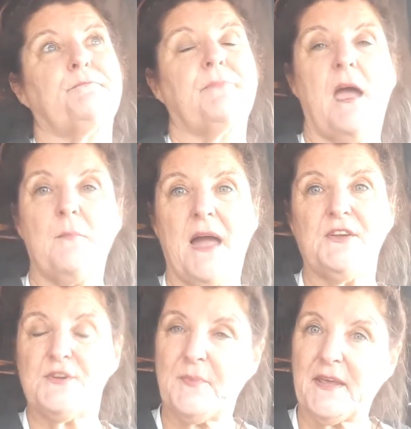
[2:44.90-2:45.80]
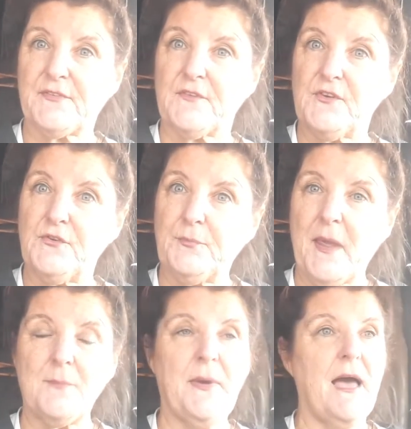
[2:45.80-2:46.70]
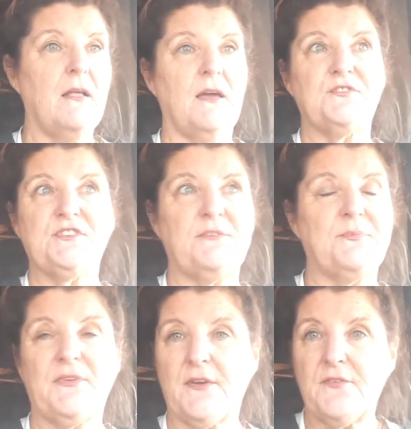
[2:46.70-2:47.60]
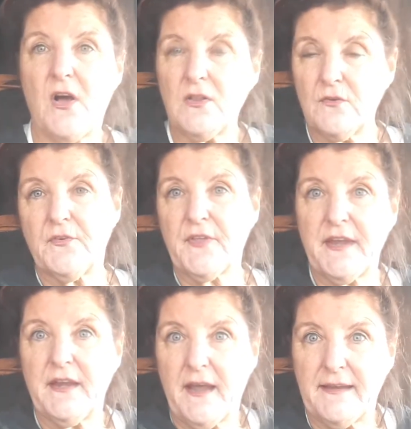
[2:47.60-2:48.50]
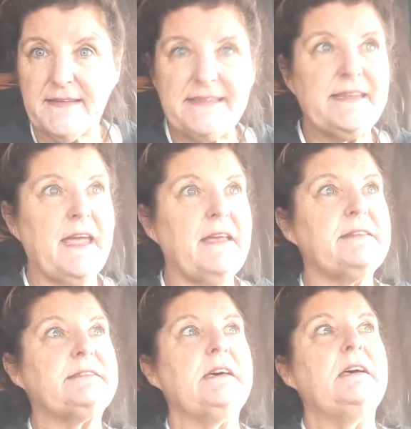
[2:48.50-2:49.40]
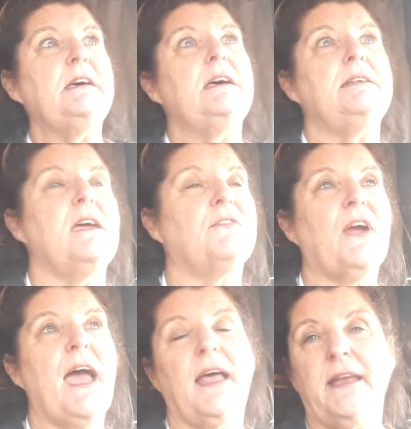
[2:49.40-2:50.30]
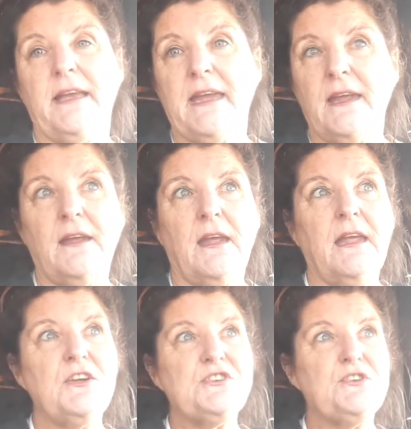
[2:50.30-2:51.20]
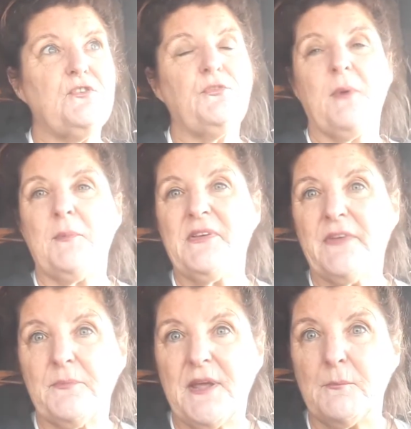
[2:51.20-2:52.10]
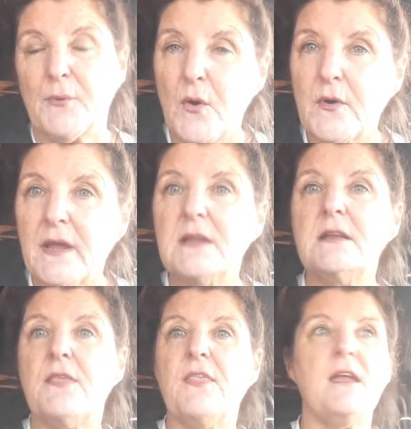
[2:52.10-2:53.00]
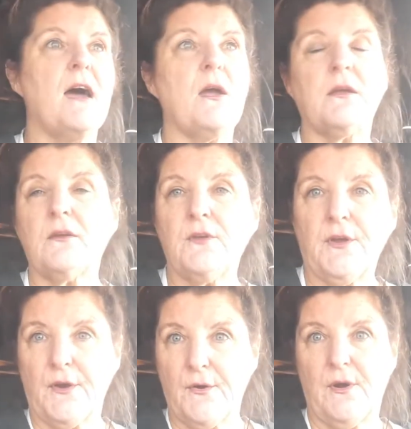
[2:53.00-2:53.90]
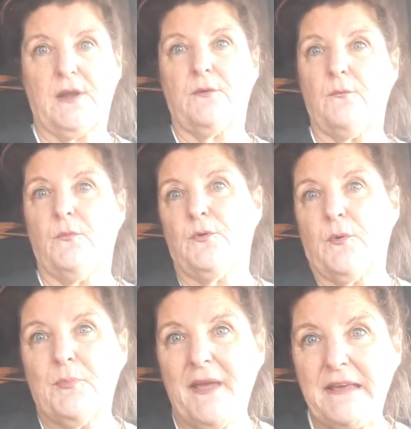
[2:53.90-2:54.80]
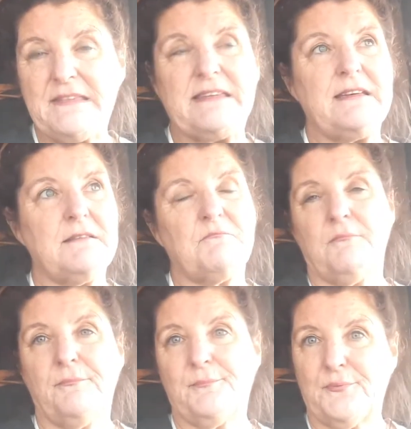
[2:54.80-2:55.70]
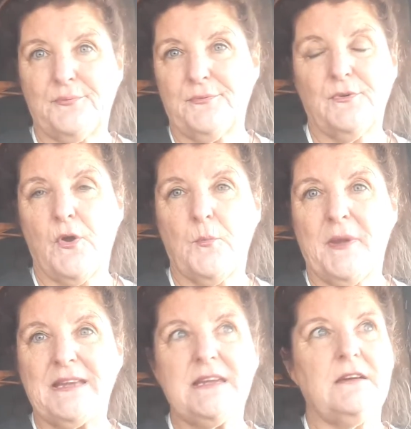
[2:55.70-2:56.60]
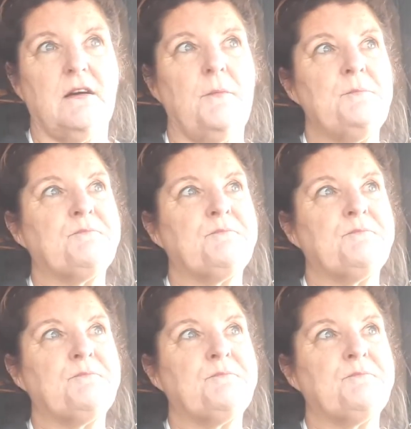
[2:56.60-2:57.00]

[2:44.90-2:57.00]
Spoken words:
Now, mind you, because I've used PayPal, I've shipped stuff all over the United States, never had any issues, maybe something broken, and then I would replace it, no big deal.